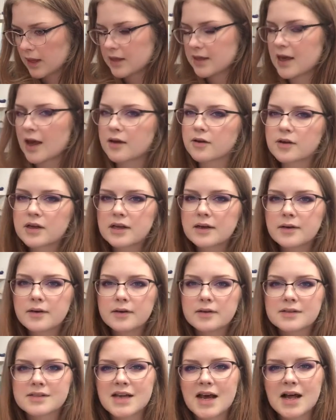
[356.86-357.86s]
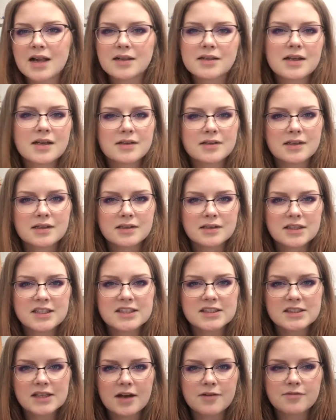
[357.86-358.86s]
yeah, you can tell that
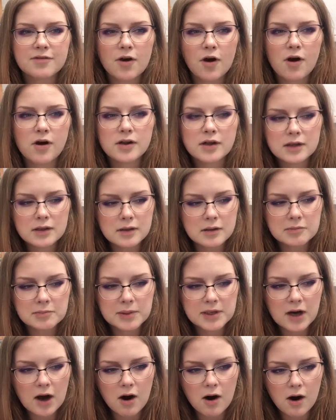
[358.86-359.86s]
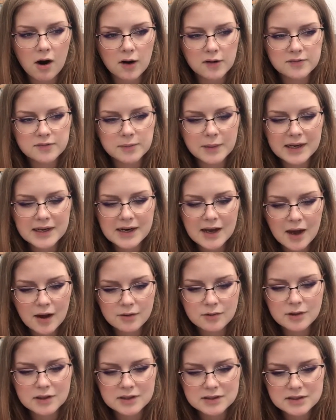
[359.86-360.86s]
these have gone a little bit off by
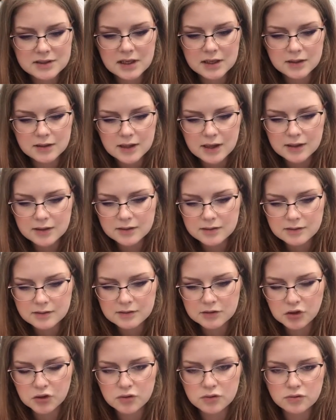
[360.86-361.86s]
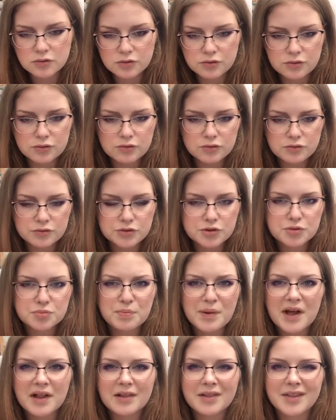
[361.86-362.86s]
now. You can tell that you
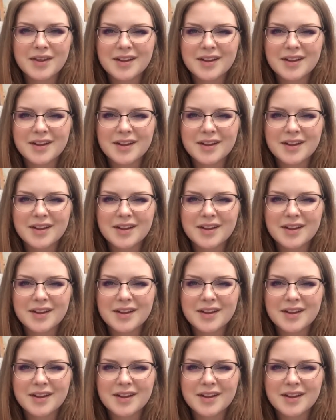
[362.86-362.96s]
smell